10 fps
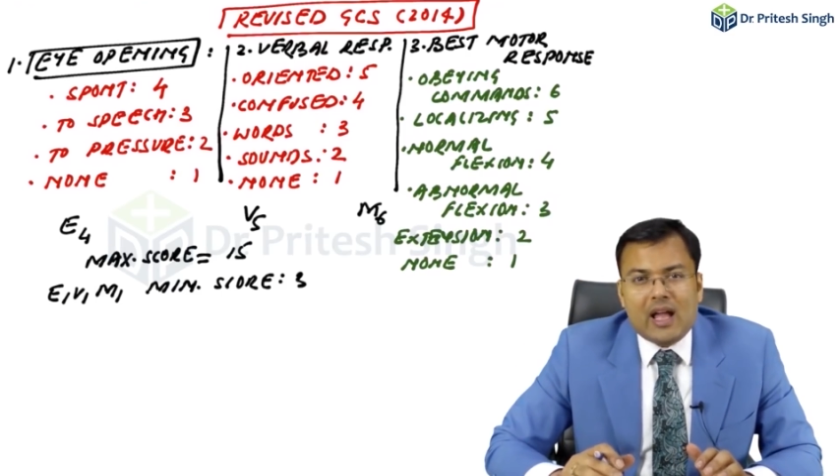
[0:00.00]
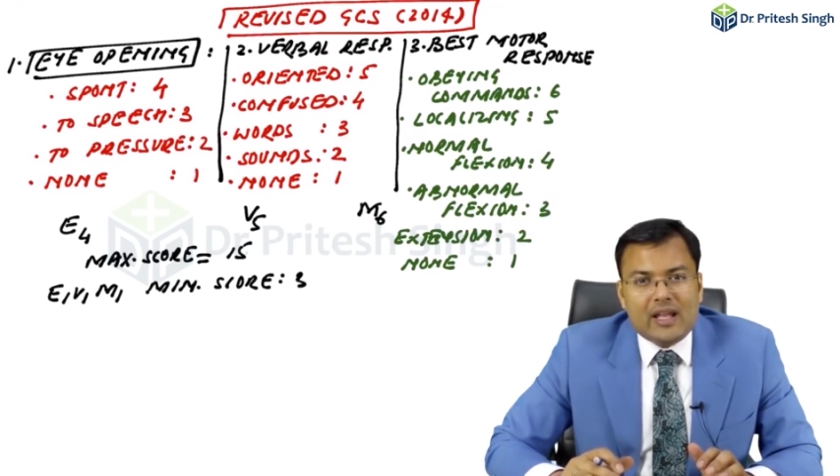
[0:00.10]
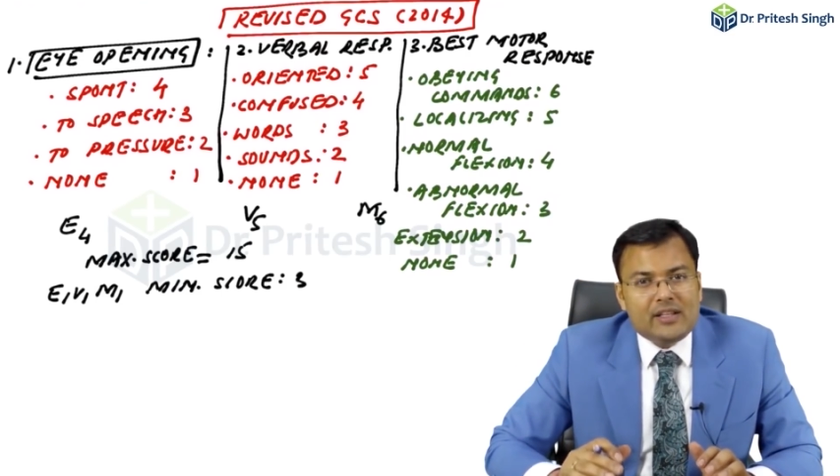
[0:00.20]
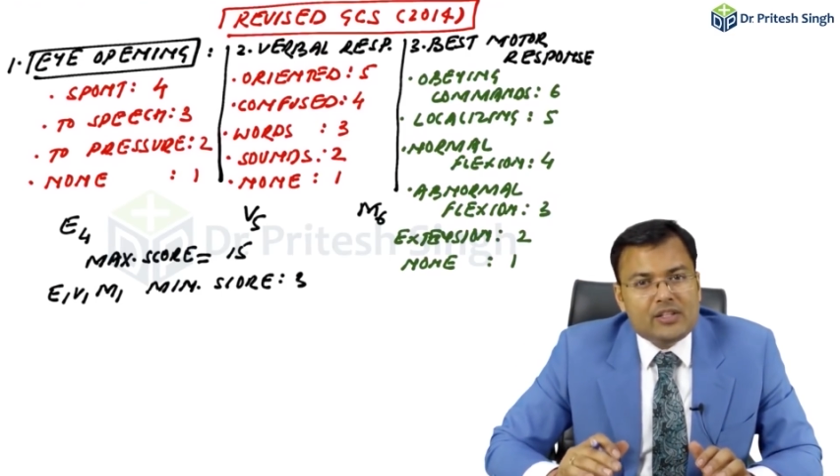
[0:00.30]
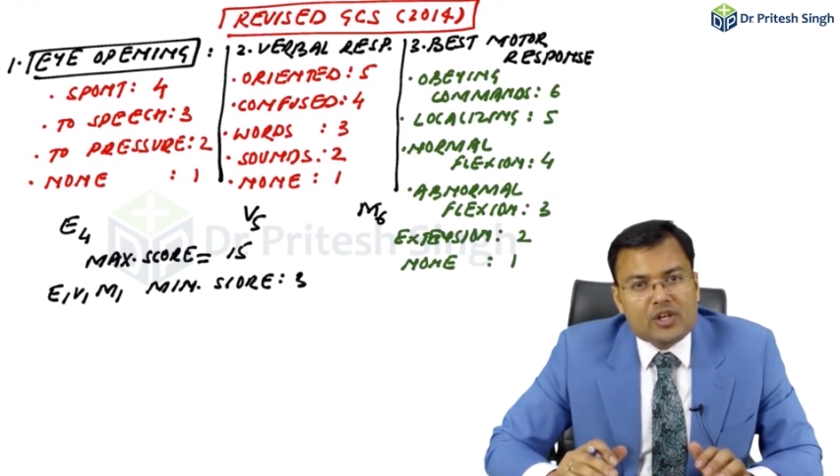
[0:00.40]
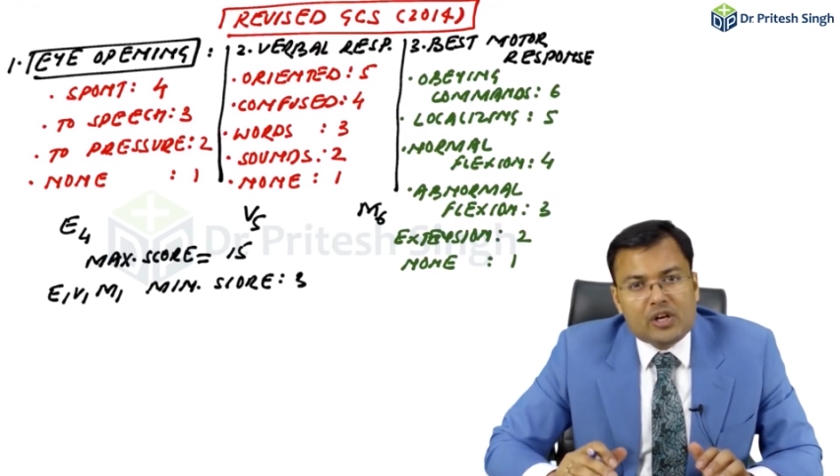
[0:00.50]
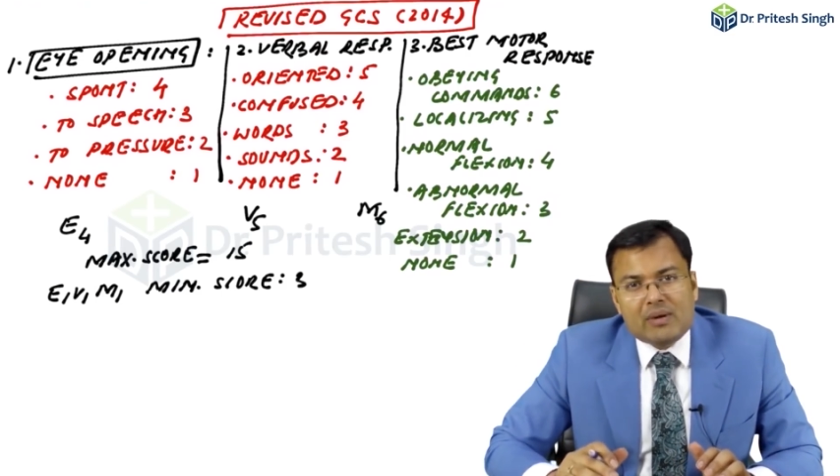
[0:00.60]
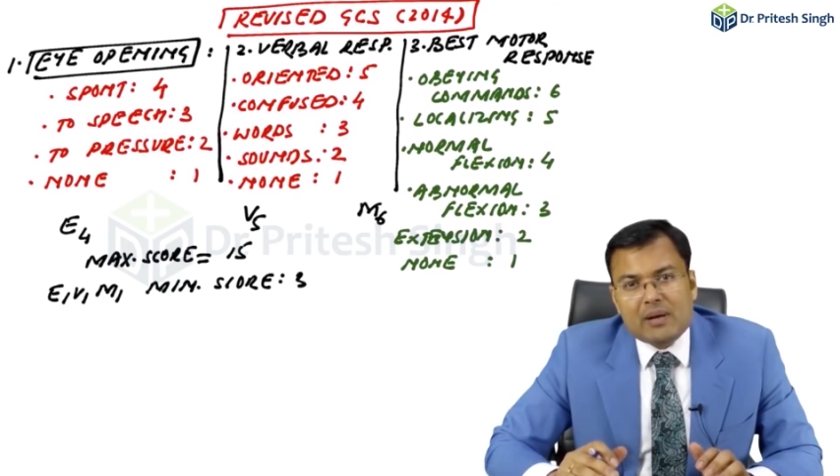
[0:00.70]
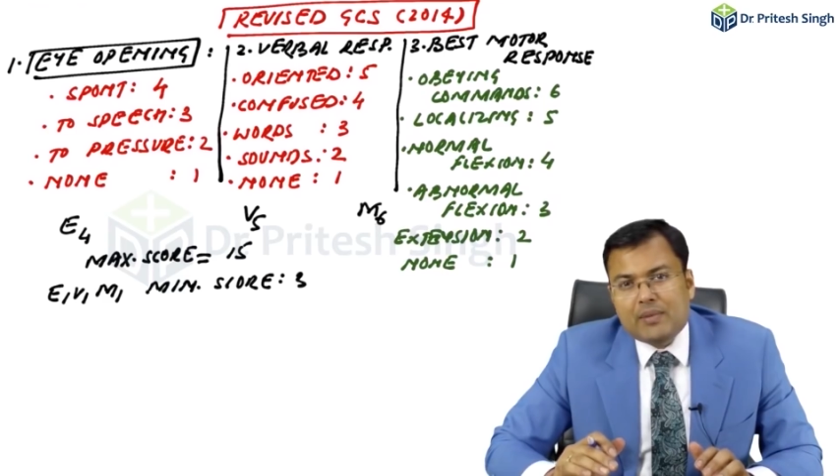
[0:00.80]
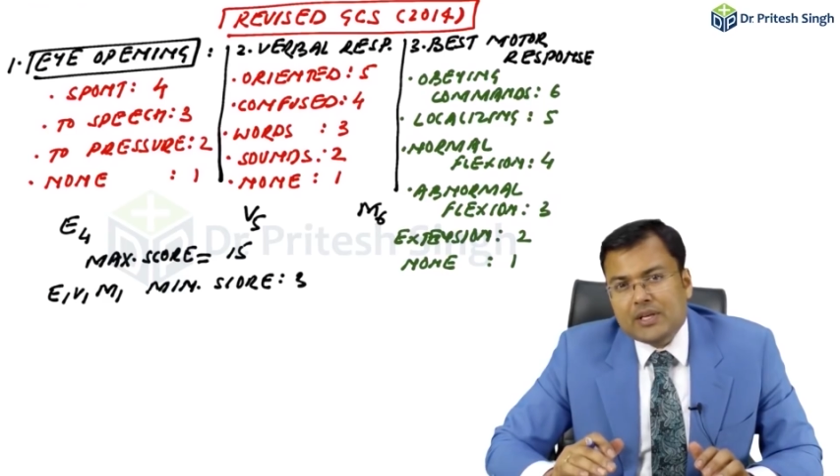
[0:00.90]
and this
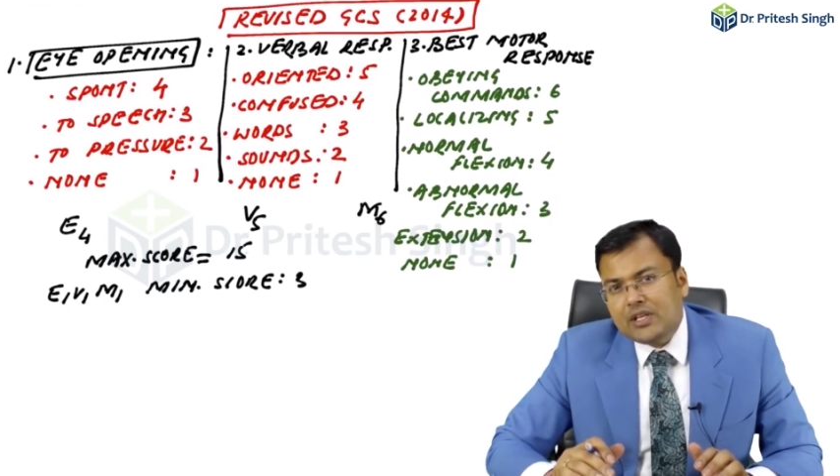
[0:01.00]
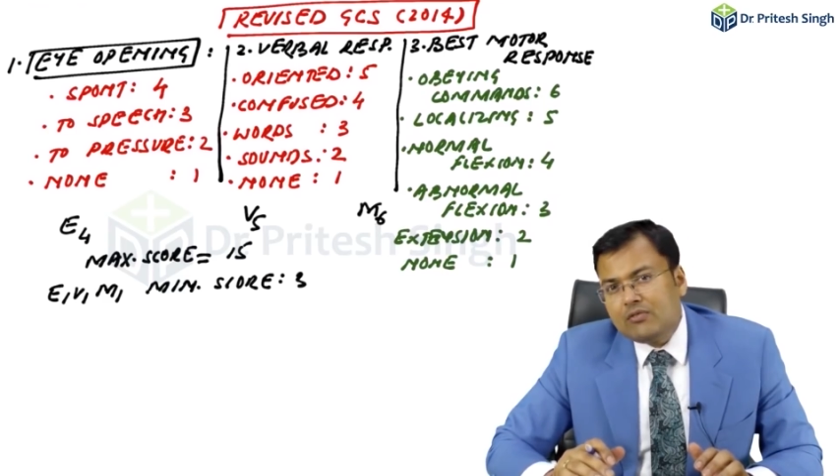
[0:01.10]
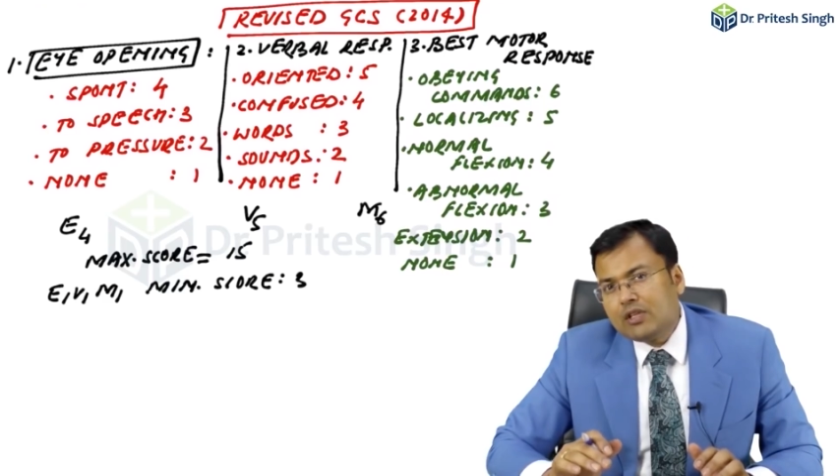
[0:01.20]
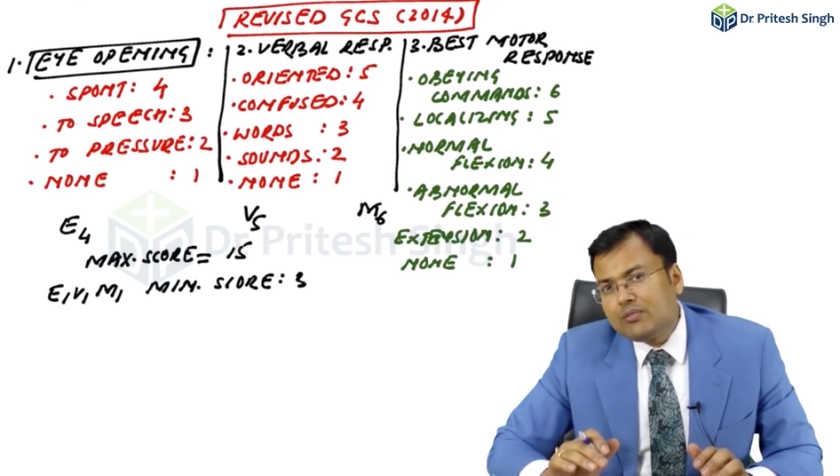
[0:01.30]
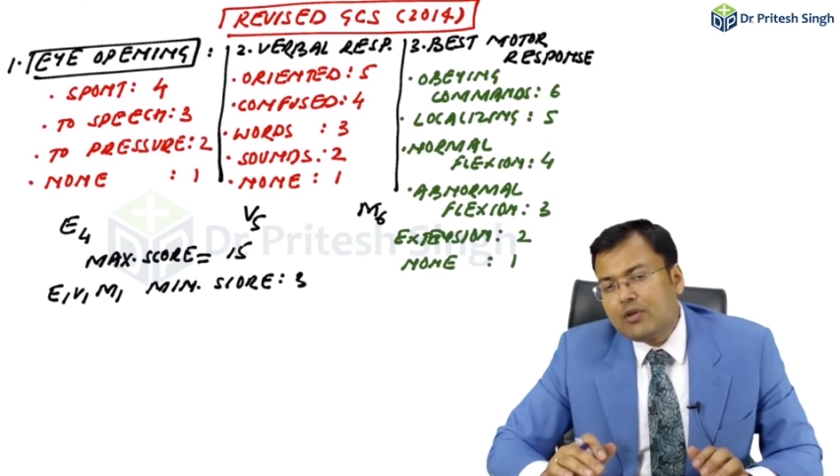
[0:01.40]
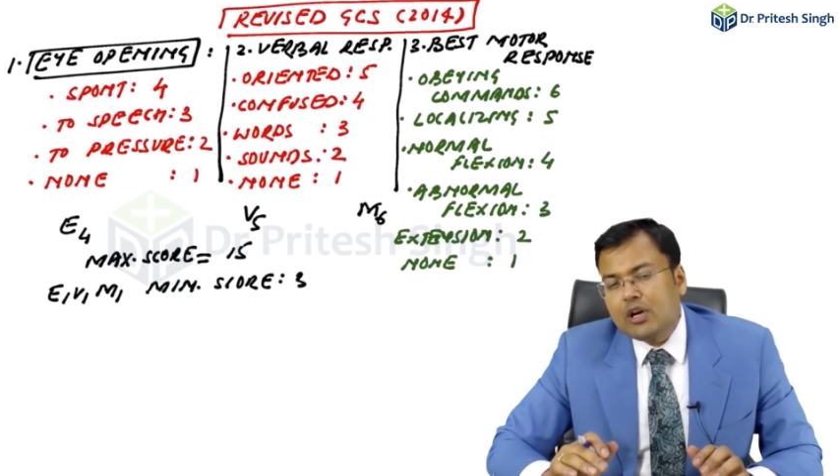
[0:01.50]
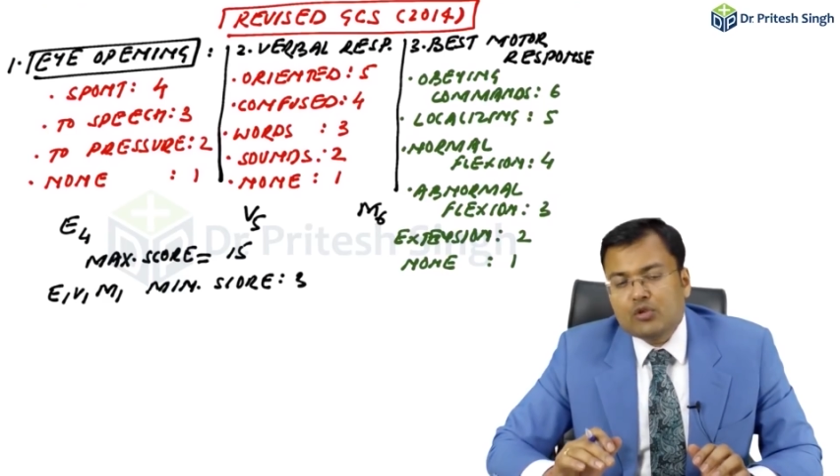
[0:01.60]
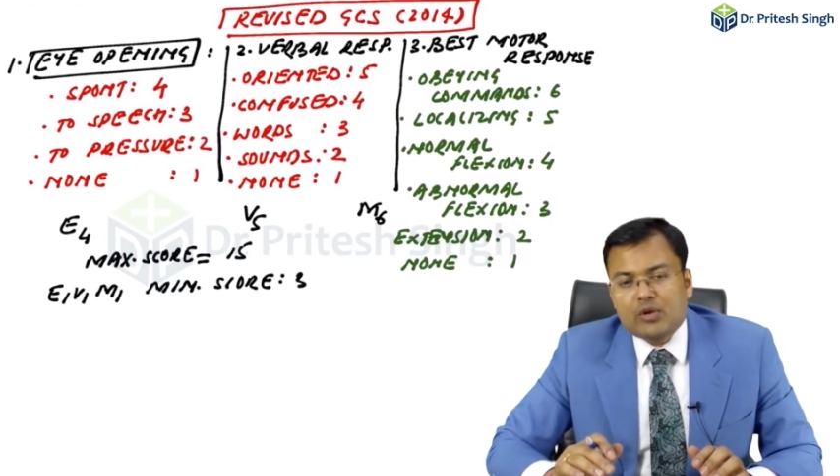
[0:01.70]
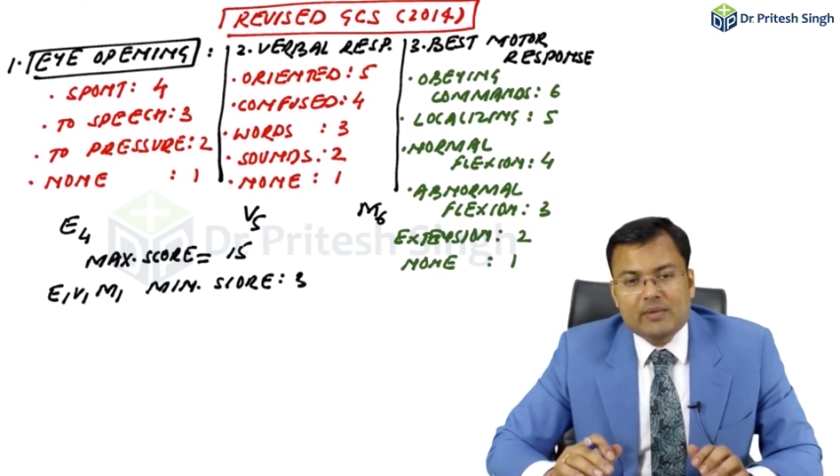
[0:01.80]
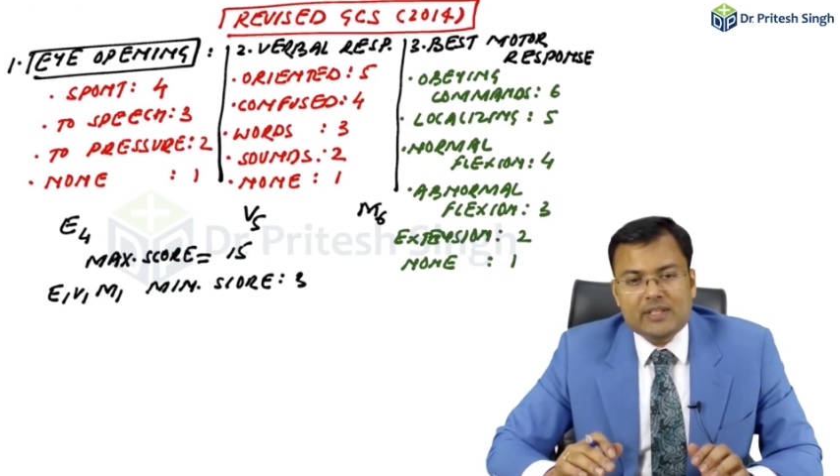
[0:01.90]
trauma patient was
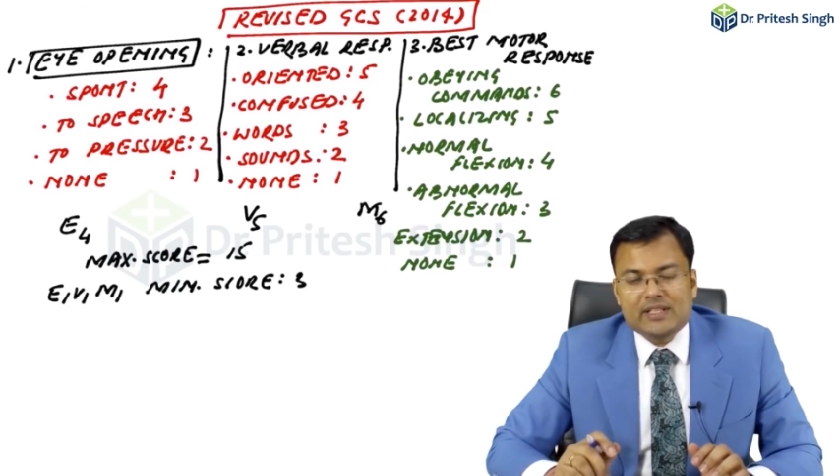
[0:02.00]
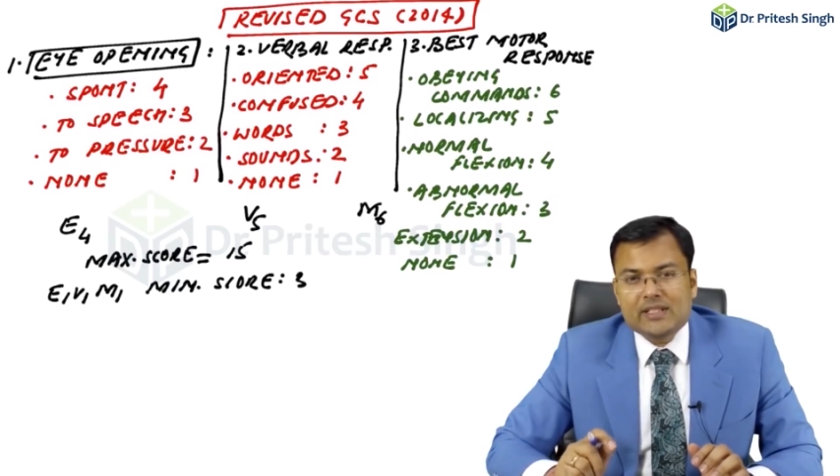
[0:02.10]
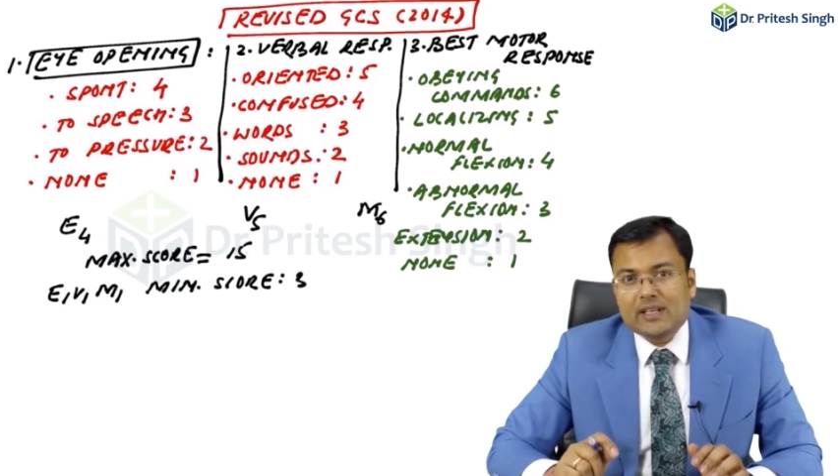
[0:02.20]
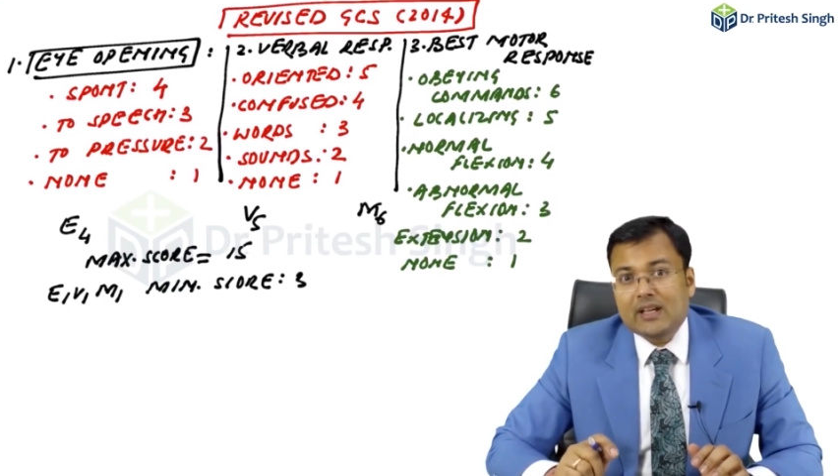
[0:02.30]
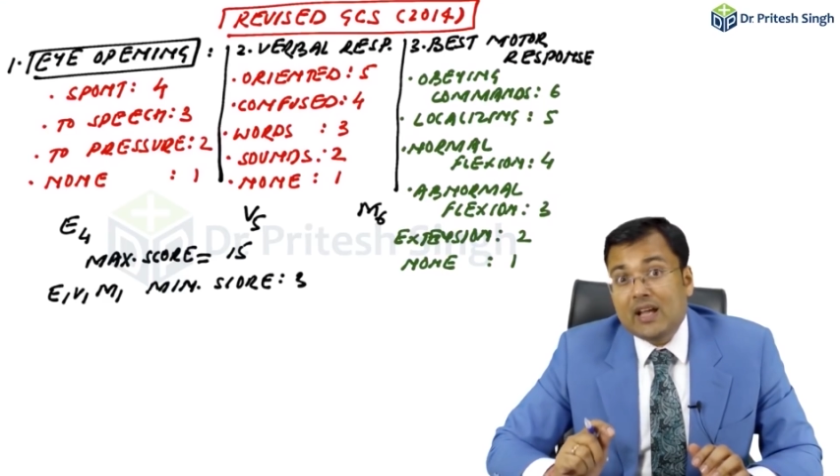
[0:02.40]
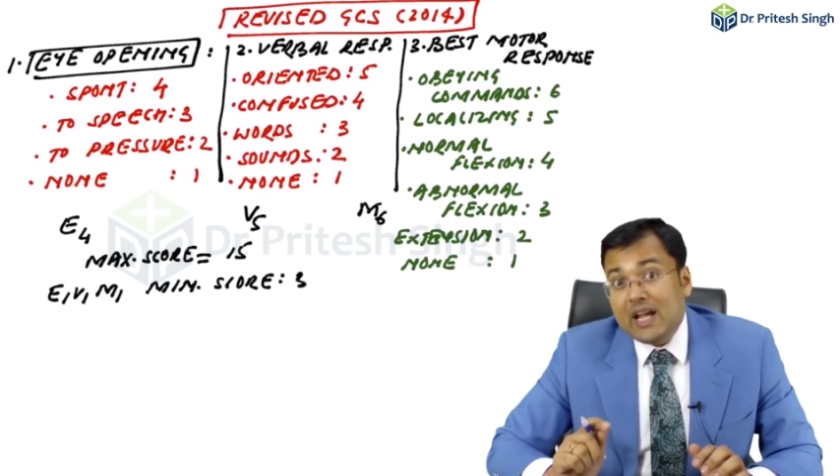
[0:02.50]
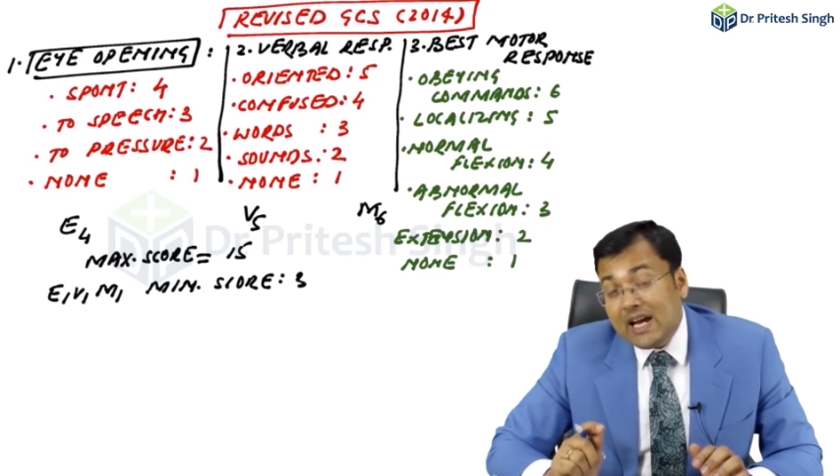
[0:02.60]
brought to emergency.